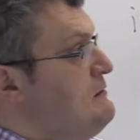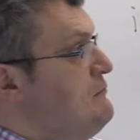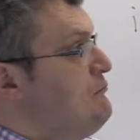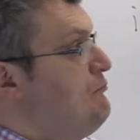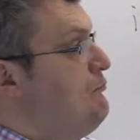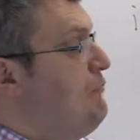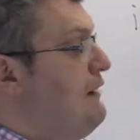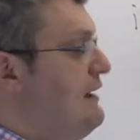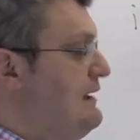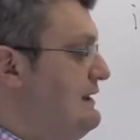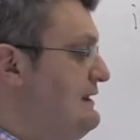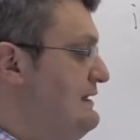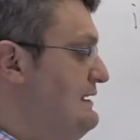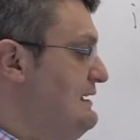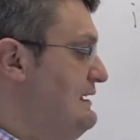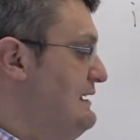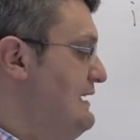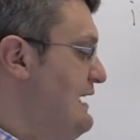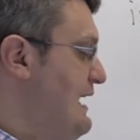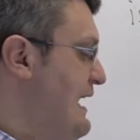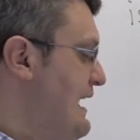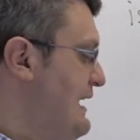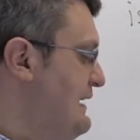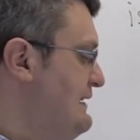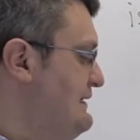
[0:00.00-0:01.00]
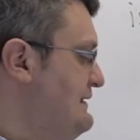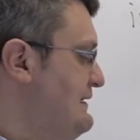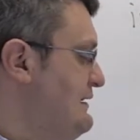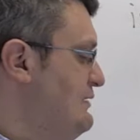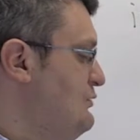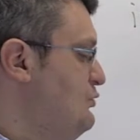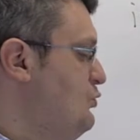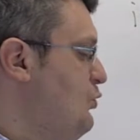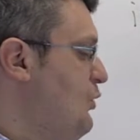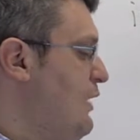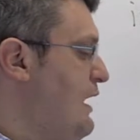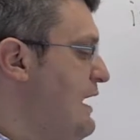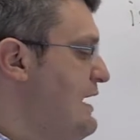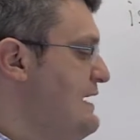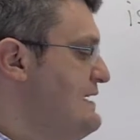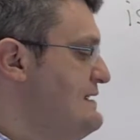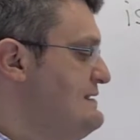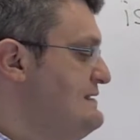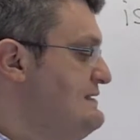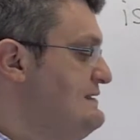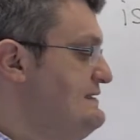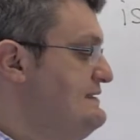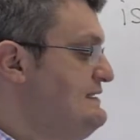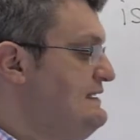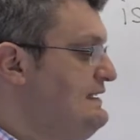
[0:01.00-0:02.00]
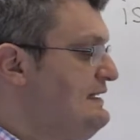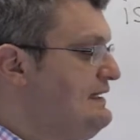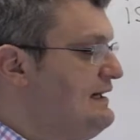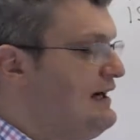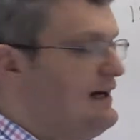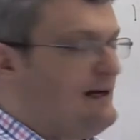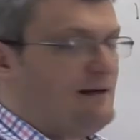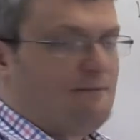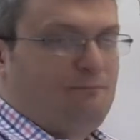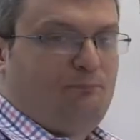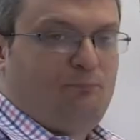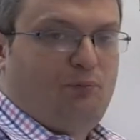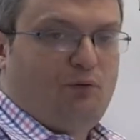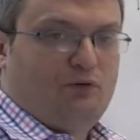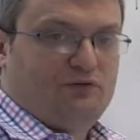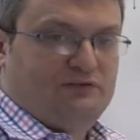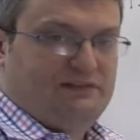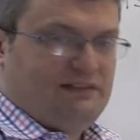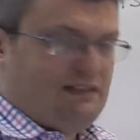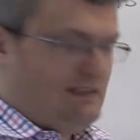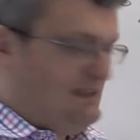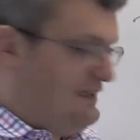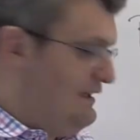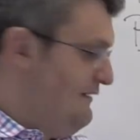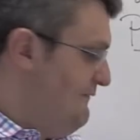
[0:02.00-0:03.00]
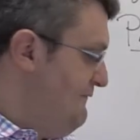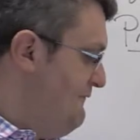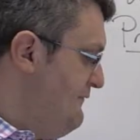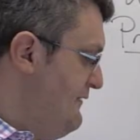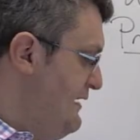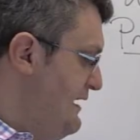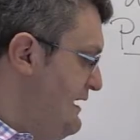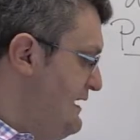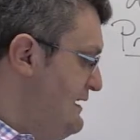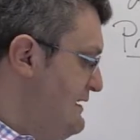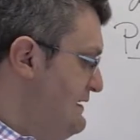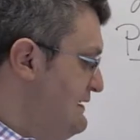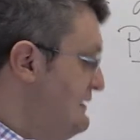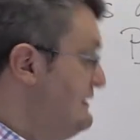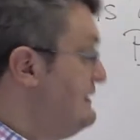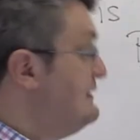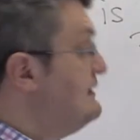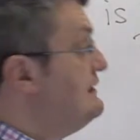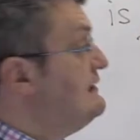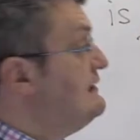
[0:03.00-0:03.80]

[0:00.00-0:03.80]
But x and y and z are positive and